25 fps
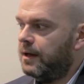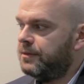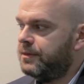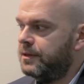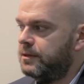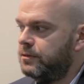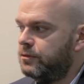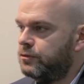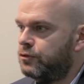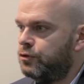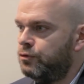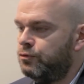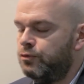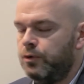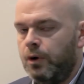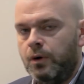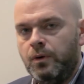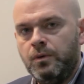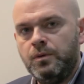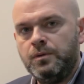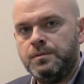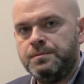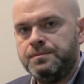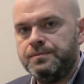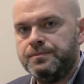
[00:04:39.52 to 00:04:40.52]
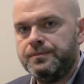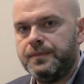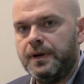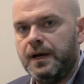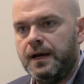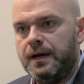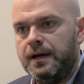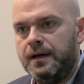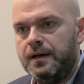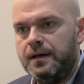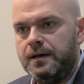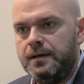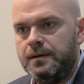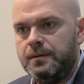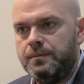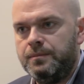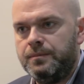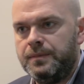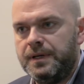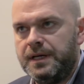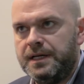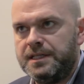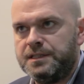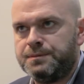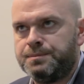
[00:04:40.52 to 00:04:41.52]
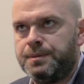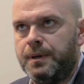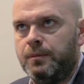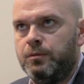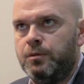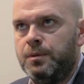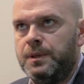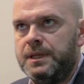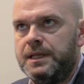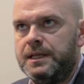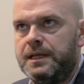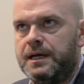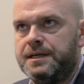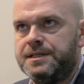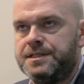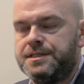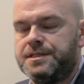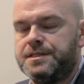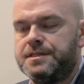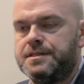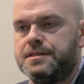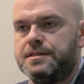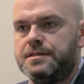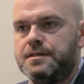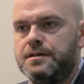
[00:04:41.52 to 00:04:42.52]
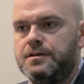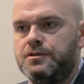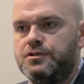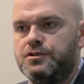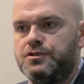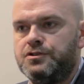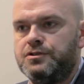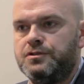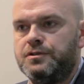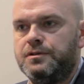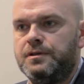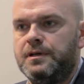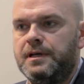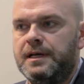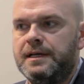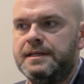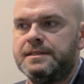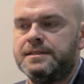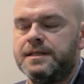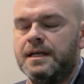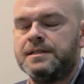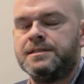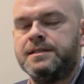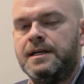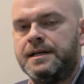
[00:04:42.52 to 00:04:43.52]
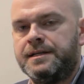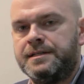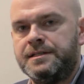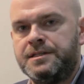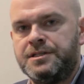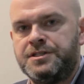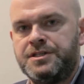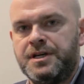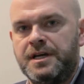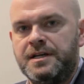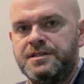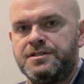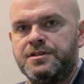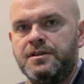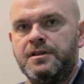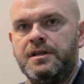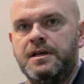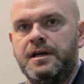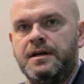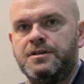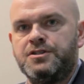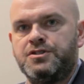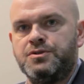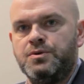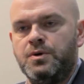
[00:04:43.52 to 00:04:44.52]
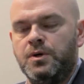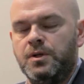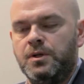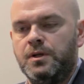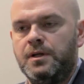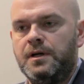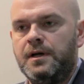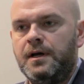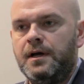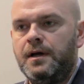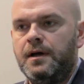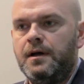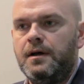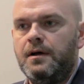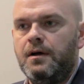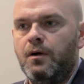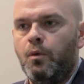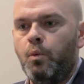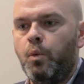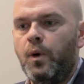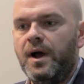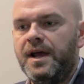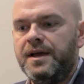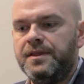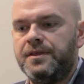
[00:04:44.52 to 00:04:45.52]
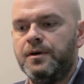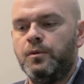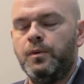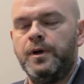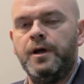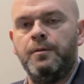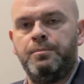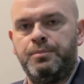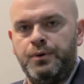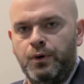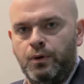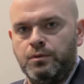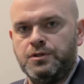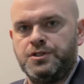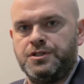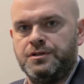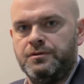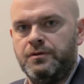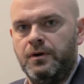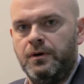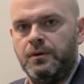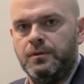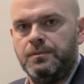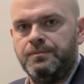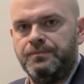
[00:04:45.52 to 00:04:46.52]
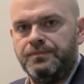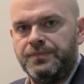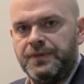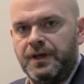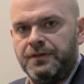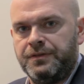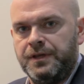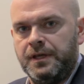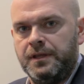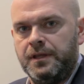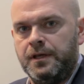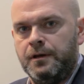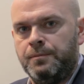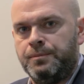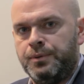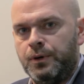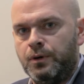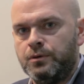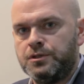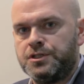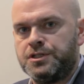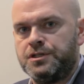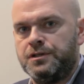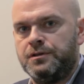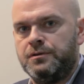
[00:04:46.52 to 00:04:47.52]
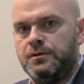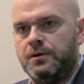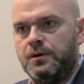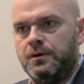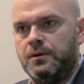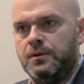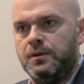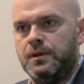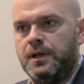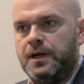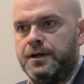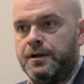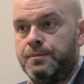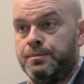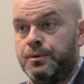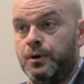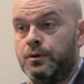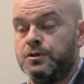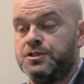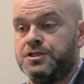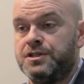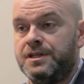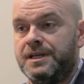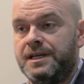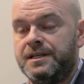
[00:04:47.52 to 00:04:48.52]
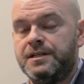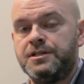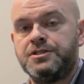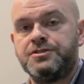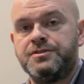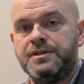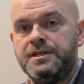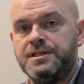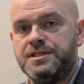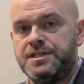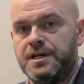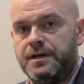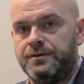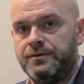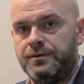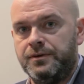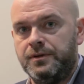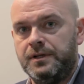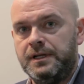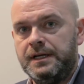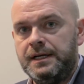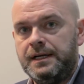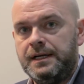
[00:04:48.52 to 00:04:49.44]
think the role is probably less likely to change than the actual way that we approach the role. I think the approach to the role and approach to the industry in general,